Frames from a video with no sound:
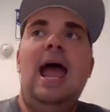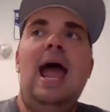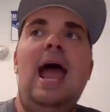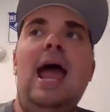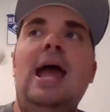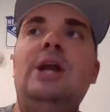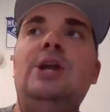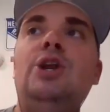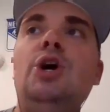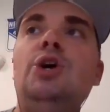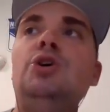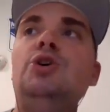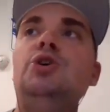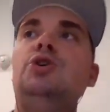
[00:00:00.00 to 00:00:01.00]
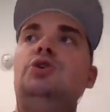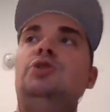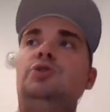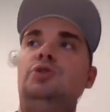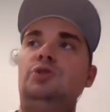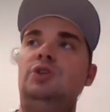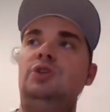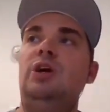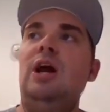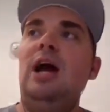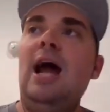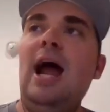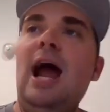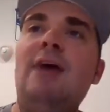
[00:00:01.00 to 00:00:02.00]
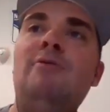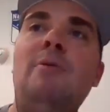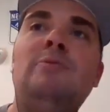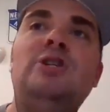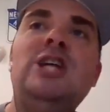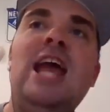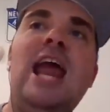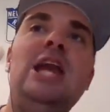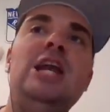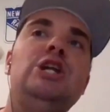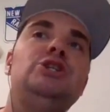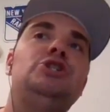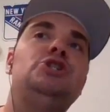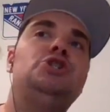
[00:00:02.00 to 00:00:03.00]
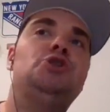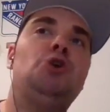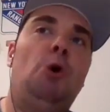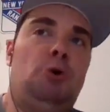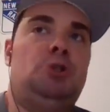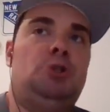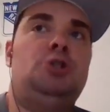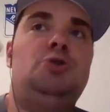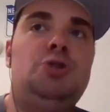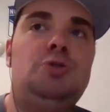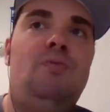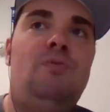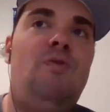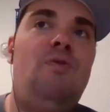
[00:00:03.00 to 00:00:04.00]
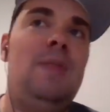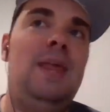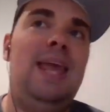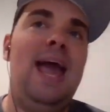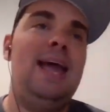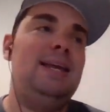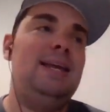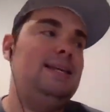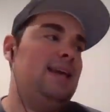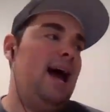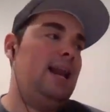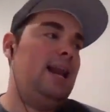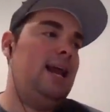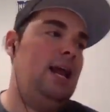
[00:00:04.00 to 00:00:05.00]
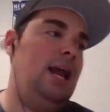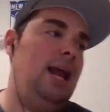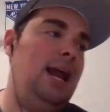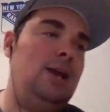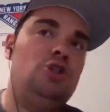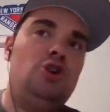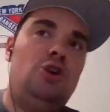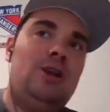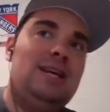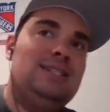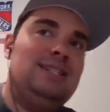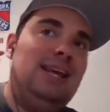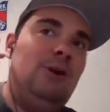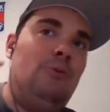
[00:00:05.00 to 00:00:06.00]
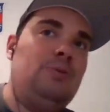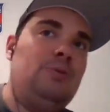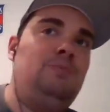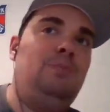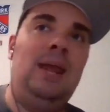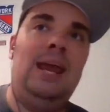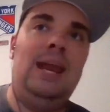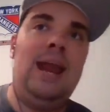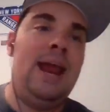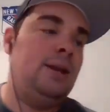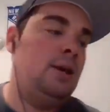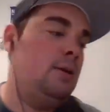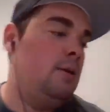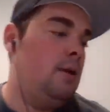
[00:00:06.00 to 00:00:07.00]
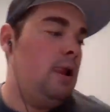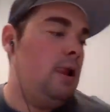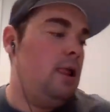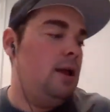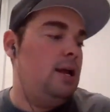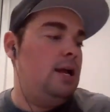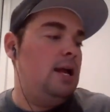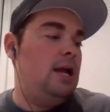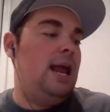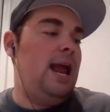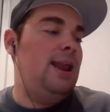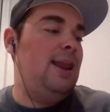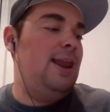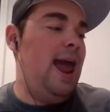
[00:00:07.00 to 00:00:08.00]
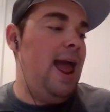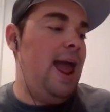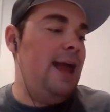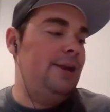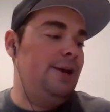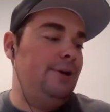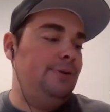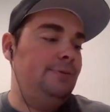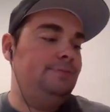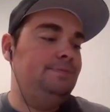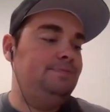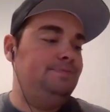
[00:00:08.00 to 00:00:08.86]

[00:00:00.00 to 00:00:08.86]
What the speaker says: And I remember Tanyan Sturtz from the Yankees got injured. His ear was bleeding. And then